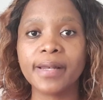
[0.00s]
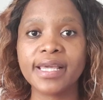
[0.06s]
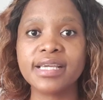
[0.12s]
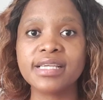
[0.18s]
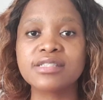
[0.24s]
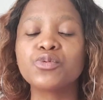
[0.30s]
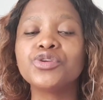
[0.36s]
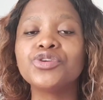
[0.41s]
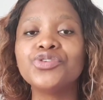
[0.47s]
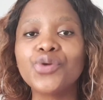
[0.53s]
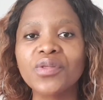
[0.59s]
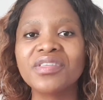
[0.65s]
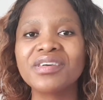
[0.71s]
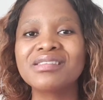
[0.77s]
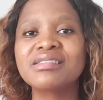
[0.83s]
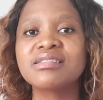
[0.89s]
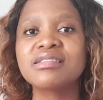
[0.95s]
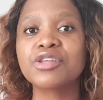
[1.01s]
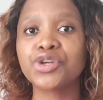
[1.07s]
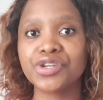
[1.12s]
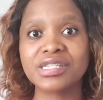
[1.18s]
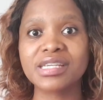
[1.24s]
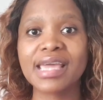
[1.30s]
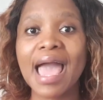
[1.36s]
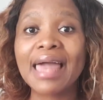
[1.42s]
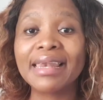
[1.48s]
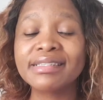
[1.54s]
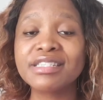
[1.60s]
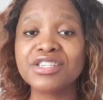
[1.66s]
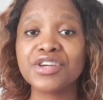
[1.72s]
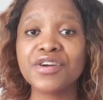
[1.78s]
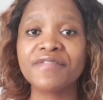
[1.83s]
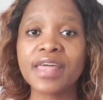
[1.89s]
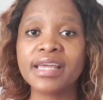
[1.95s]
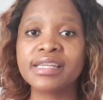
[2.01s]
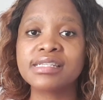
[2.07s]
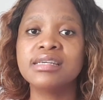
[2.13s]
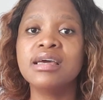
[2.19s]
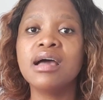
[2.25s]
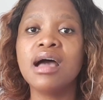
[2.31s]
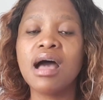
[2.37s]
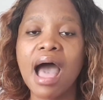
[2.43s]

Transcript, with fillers: in place when you know that the criticality of that